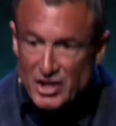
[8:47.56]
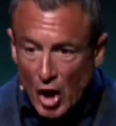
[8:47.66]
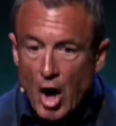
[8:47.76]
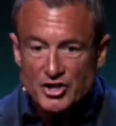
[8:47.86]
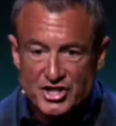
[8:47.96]

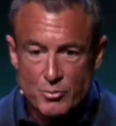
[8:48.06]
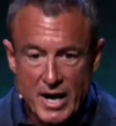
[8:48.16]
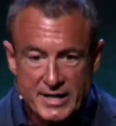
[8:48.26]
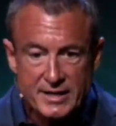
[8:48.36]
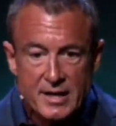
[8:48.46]

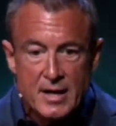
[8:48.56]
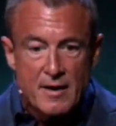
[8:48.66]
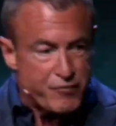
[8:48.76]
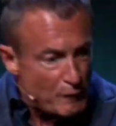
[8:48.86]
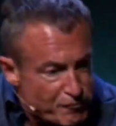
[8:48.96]
incarcerated
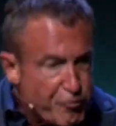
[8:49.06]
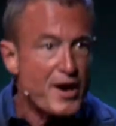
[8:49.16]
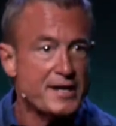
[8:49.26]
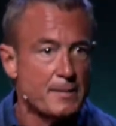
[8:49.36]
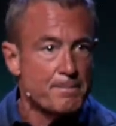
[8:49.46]
from
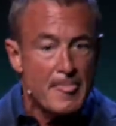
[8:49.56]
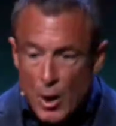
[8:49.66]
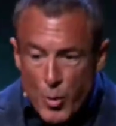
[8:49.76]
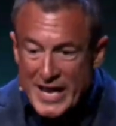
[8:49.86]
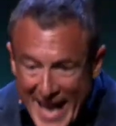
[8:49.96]
freedom.
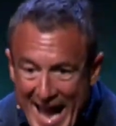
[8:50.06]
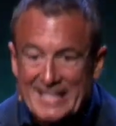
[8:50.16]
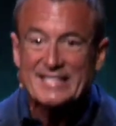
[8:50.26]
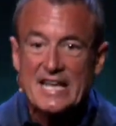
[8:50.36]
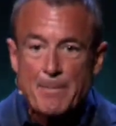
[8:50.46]
We
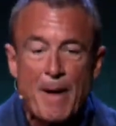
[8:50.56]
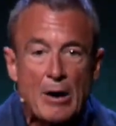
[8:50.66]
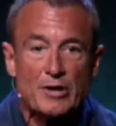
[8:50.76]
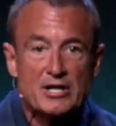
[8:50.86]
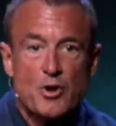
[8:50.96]
can't step
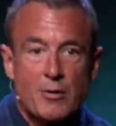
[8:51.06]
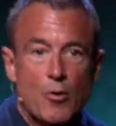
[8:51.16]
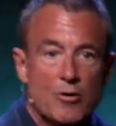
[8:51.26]
out into our